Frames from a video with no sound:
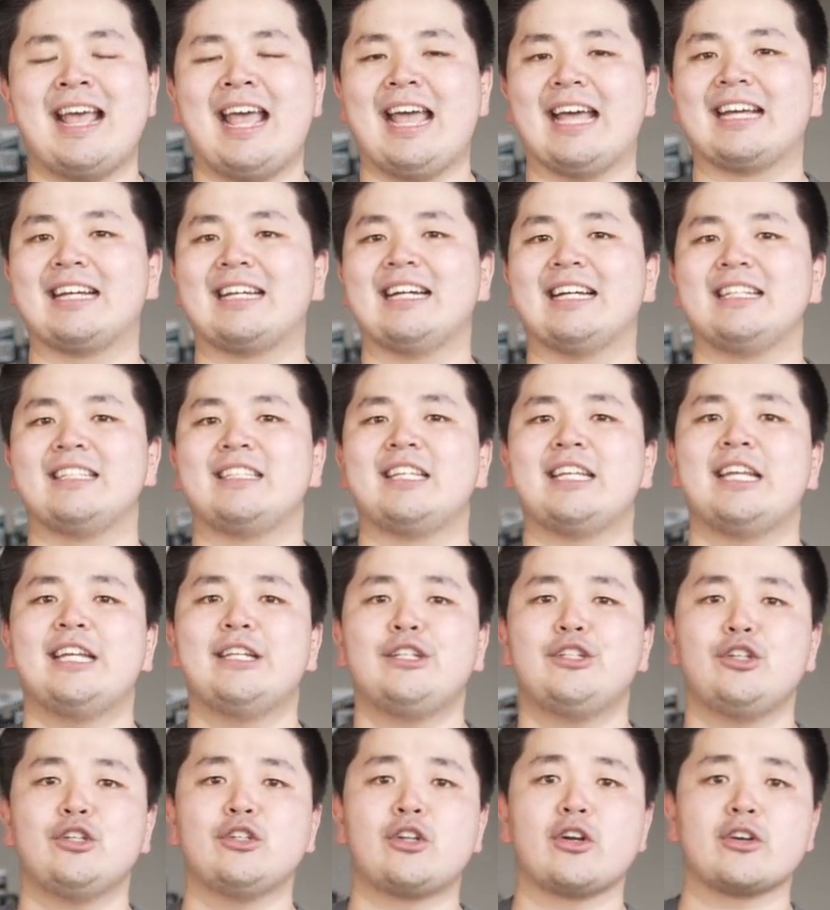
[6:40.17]
and
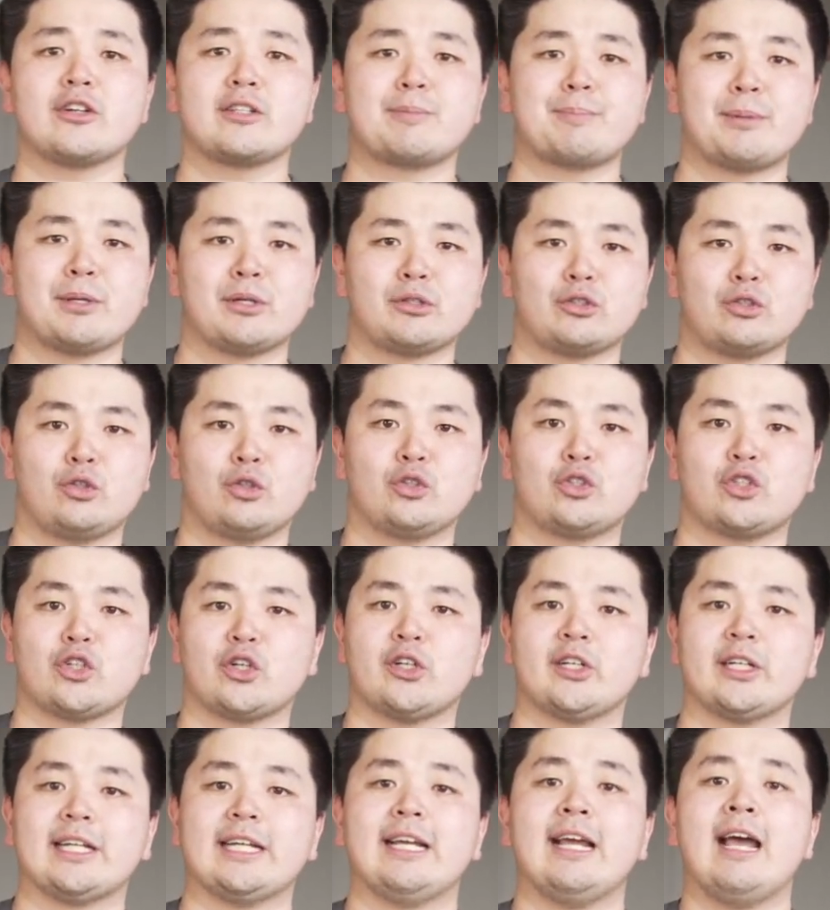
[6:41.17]
continue their spiritual
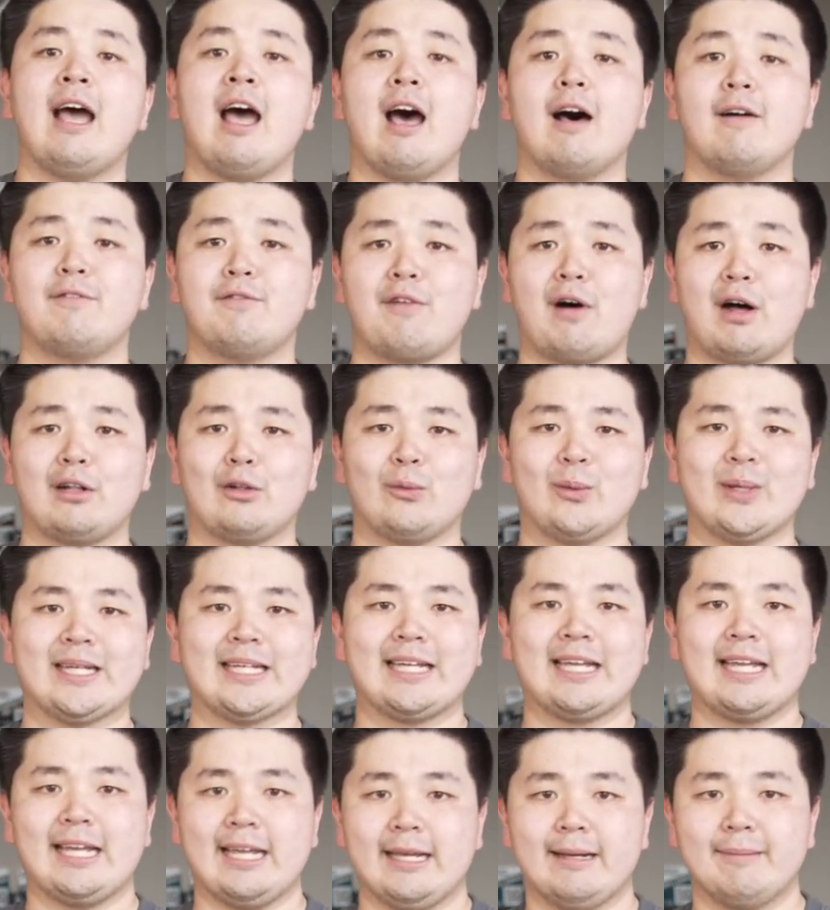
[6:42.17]
journey of
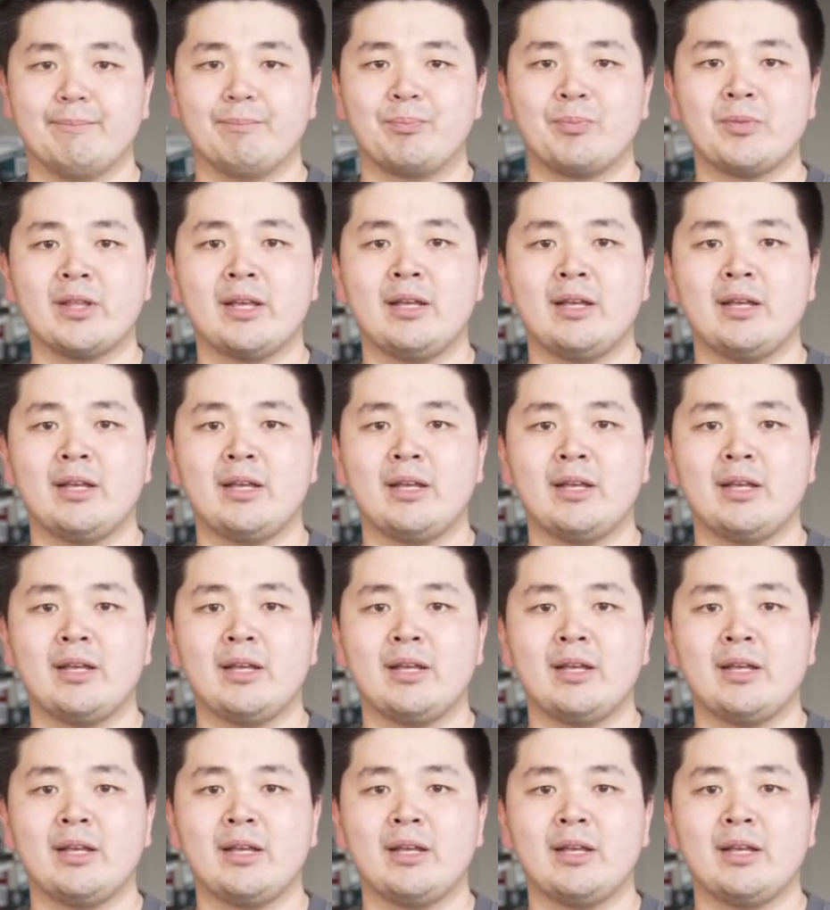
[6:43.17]
following Him.